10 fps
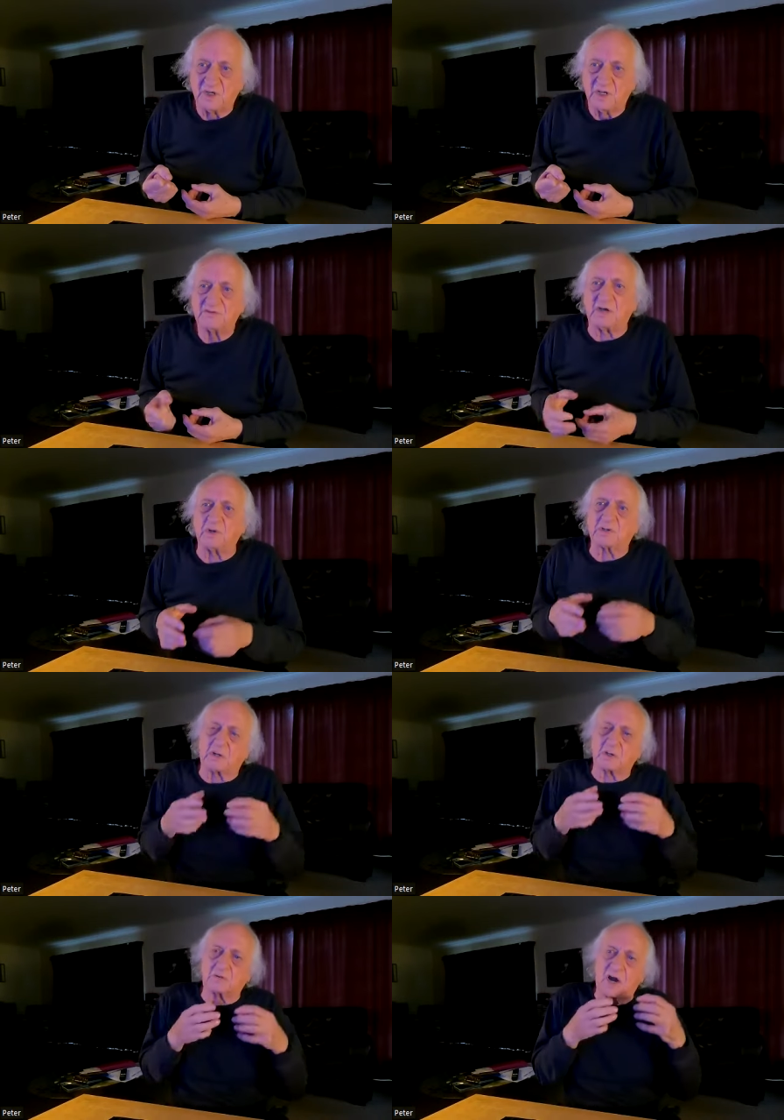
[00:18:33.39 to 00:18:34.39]
They were
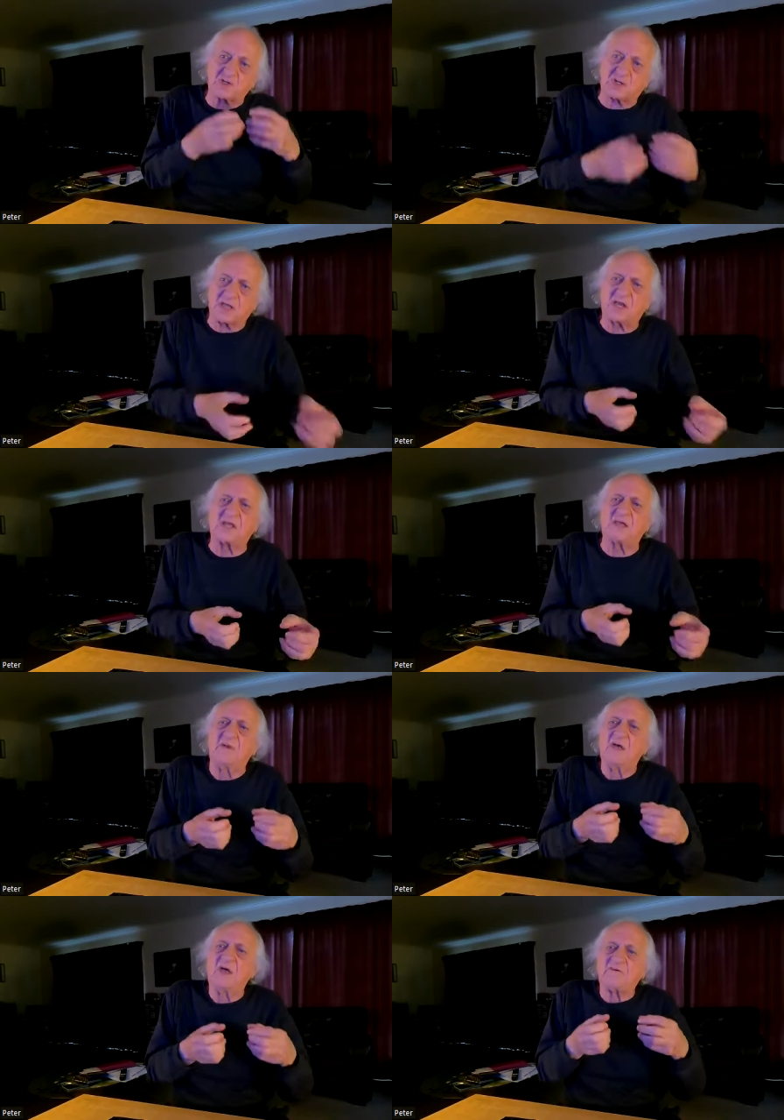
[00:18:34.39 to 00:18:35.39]
congratulating him
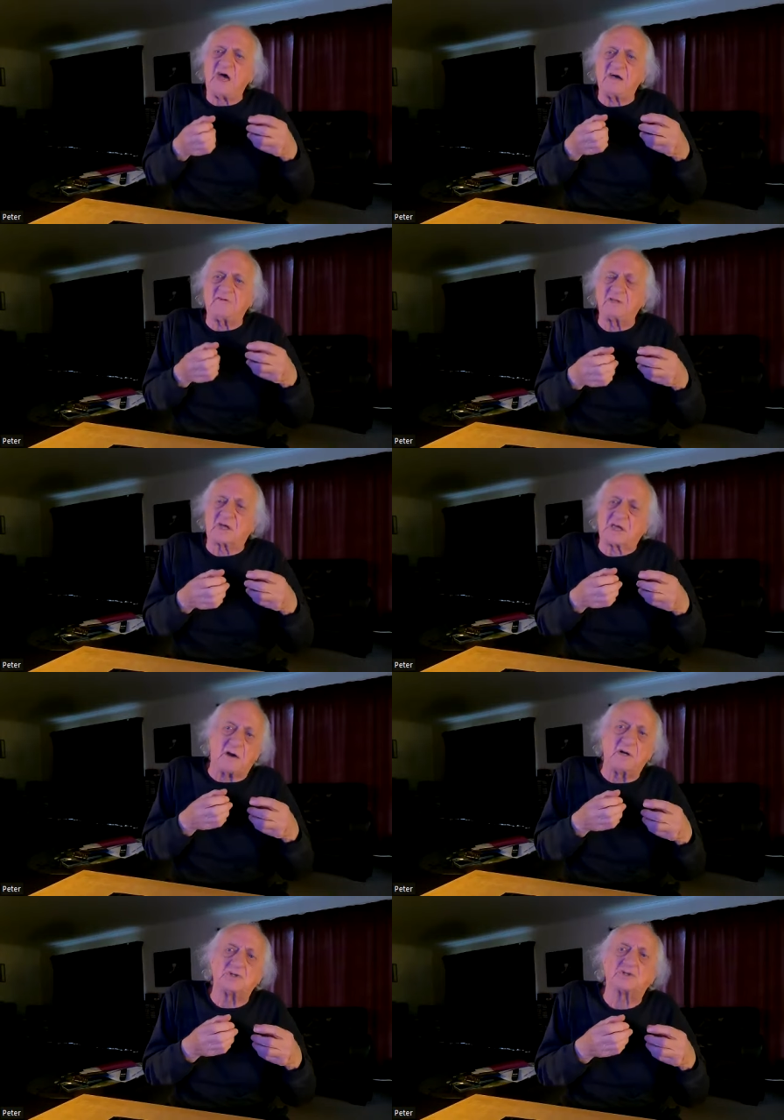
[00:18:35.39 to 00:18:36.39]
for having the
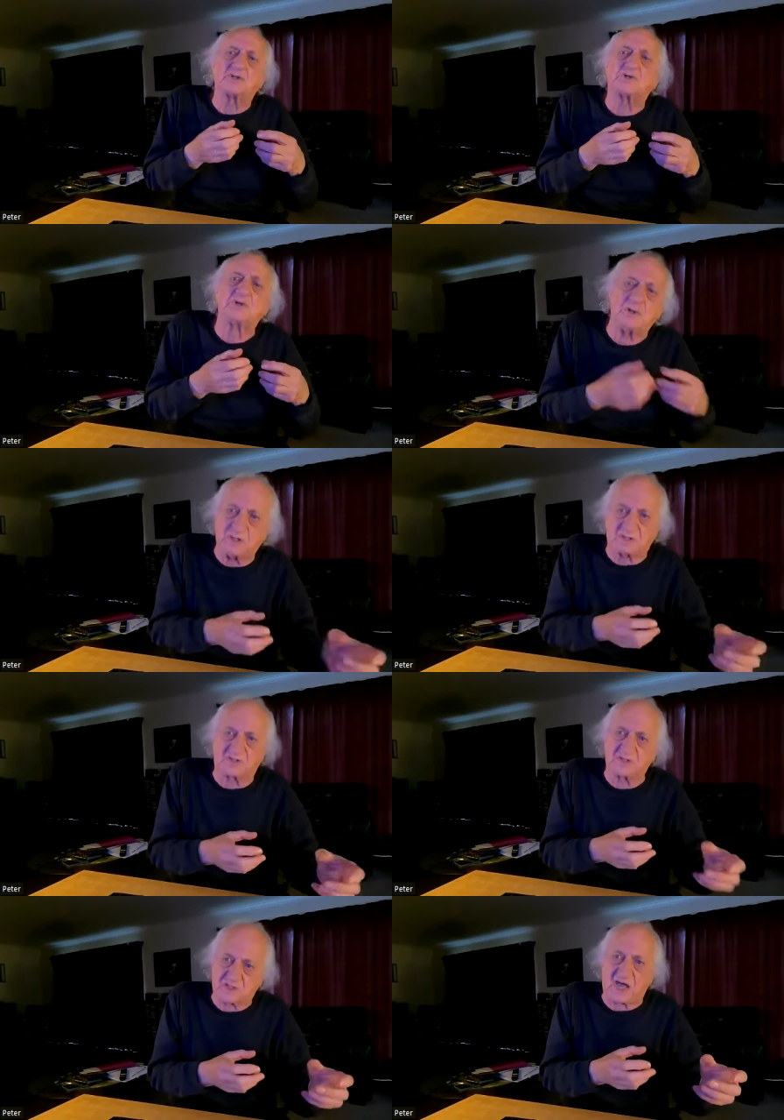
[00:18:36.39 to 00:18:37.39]
courage to do it, to
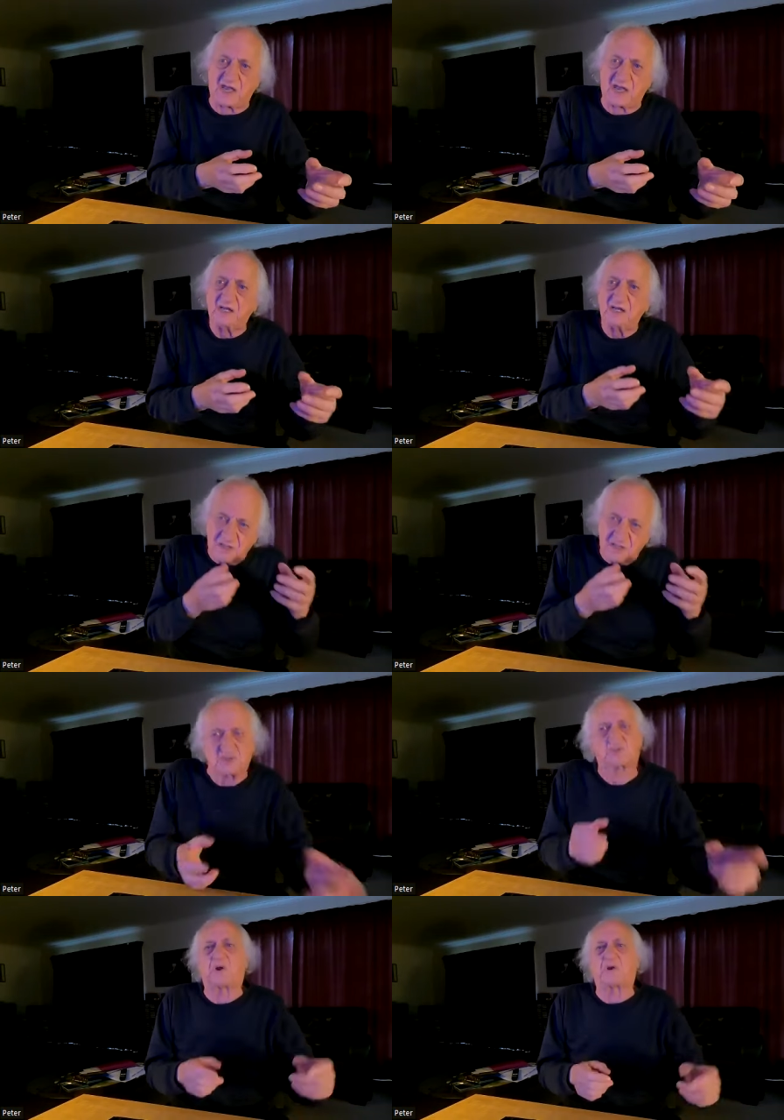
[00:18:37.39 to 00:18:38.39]
say, This is
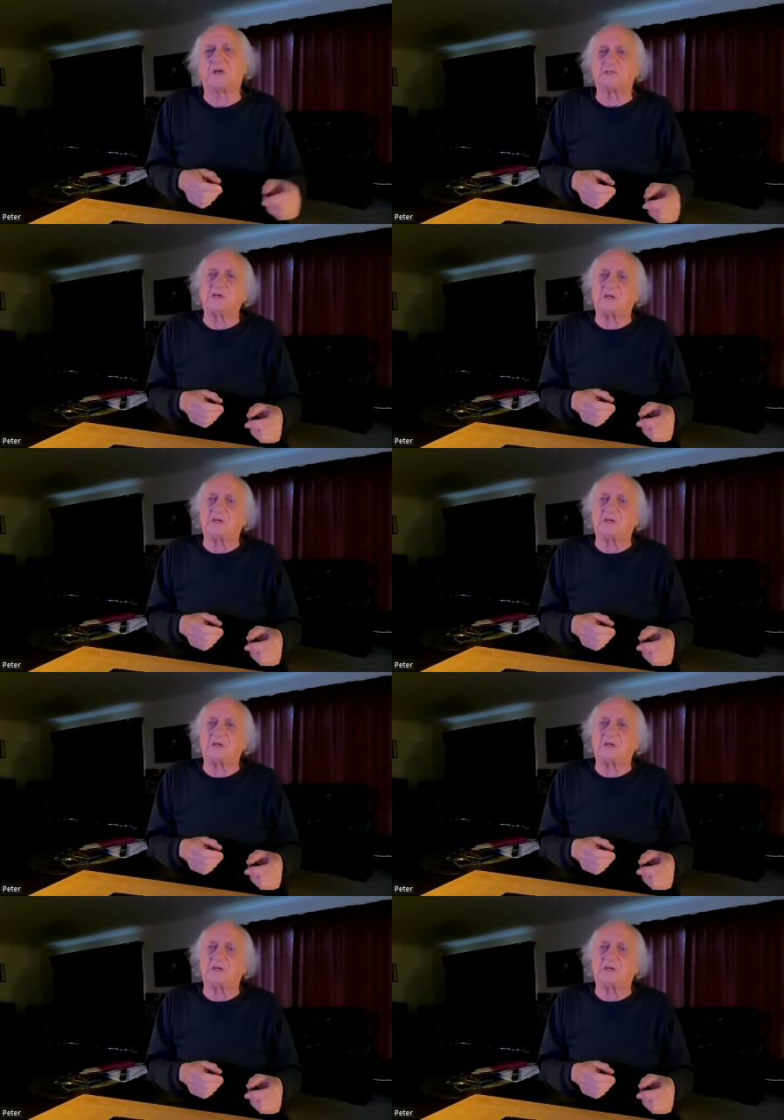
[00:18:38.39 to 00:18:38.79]
what I did.